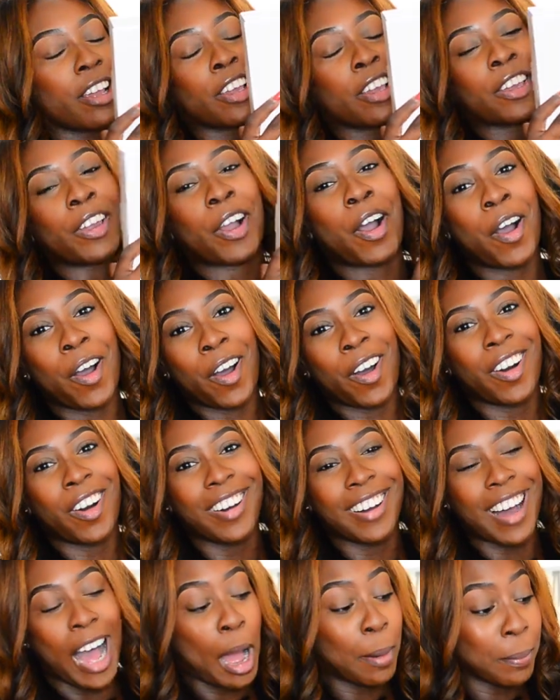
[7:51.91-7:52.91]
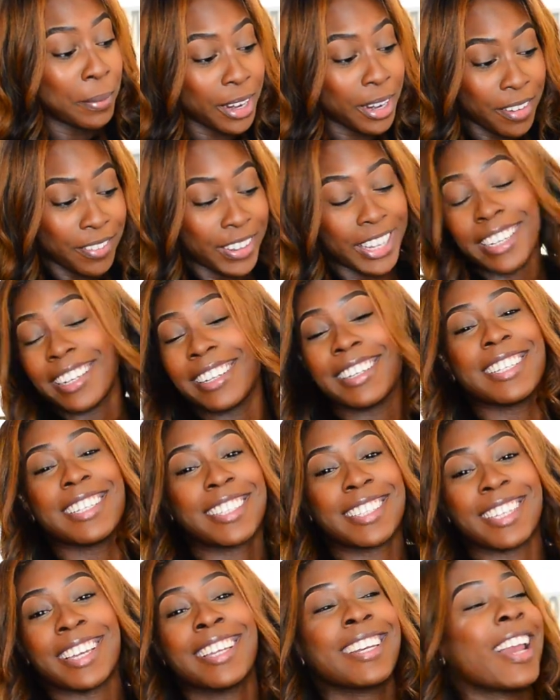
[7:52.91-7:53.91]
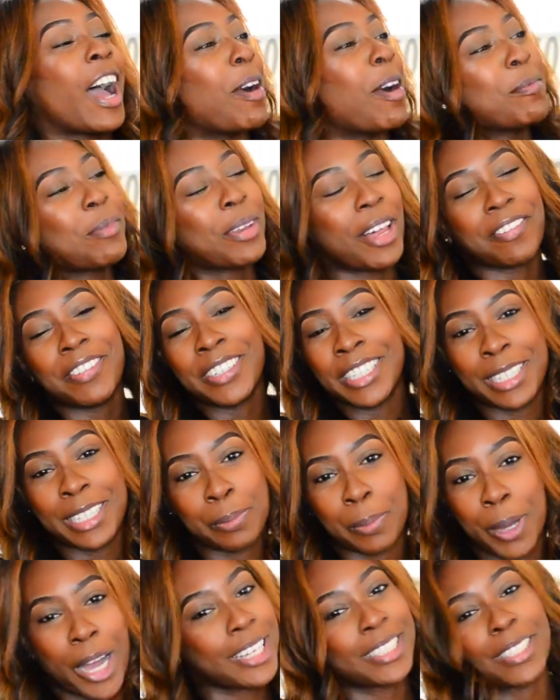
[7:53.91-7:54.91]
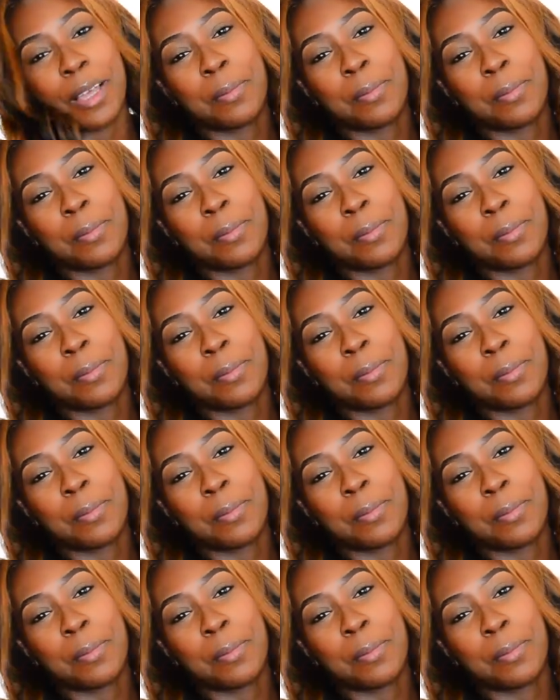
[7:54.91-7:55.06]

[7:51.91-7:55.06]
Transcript: Y'all, I'm loving, listen, I'm loving this box.